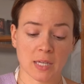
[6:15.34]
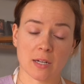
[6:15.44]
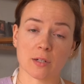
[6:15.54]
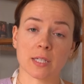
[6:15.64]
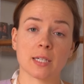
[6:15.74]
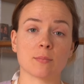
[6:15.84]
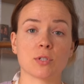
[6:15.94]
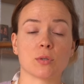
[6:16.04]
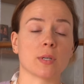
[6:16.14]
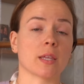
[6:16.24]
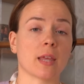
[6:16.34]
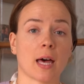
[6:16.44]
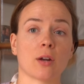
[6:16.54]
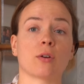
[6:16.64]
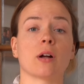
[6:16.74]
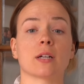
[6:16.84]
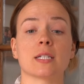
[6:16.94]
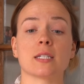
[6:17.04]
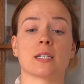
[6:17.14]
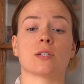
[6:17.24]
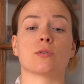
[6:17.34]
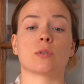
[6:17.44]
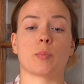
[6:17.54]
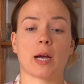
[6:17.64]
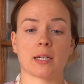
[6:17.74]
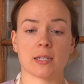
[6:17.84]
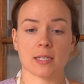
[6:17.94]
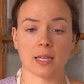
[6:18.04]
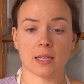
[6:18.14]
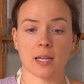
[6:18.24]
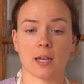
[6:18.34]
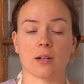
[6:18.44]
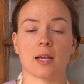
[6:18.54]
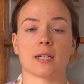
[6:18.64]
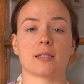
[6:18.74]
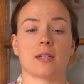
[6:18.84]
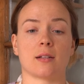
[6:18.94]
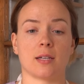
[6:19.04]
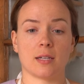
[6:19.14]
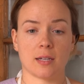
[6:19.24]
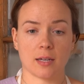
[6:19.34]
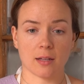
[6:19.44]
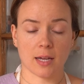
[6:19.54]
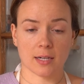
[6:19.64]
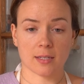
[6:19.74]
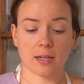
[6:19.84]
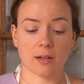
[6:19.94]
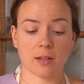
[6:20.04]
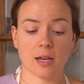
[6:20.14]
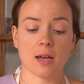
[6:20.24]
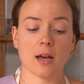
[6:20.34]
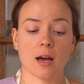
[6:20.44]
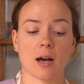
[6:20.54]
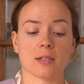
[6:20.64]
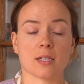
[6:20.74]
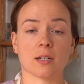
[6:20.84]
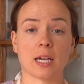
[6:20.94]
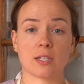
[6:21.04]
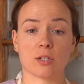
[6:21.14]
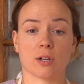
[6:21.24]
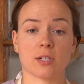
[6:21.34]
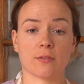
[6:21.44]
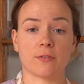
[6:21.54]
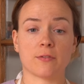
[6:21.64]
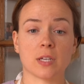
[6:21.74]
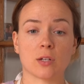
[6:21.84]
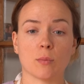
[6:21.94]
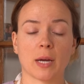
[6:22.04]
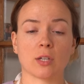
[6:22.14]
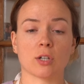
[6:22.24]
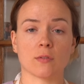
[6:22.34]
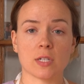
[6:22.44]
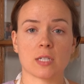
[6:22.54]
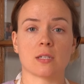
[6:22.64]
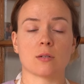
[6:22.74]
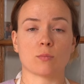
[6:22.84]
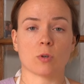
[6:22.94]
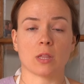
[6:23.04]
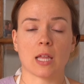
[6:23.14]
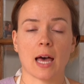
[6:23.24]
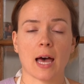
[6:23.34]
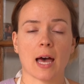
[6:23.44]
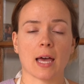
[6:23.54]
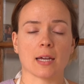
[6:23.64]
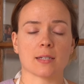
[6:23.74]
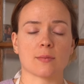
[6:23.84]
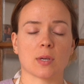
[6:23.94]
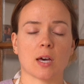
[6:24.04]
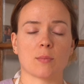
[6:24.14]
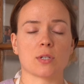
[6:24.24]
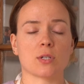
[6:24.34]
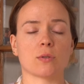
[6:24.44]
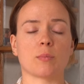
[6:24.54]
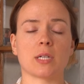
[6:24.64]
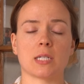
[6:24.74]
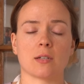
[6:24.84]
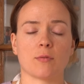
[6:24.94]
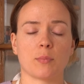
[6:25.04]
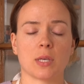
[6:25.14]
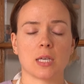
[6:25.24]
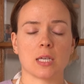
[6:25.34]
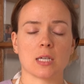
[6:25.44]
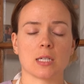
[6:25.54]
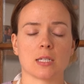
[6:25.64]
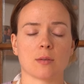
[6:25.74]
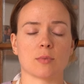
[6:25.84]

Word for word: And I'll keep doing that, or I'll continue to practice inhale, exhale, inhale, exhale, until I start to feel my nervous system relax. We come into a place of peace.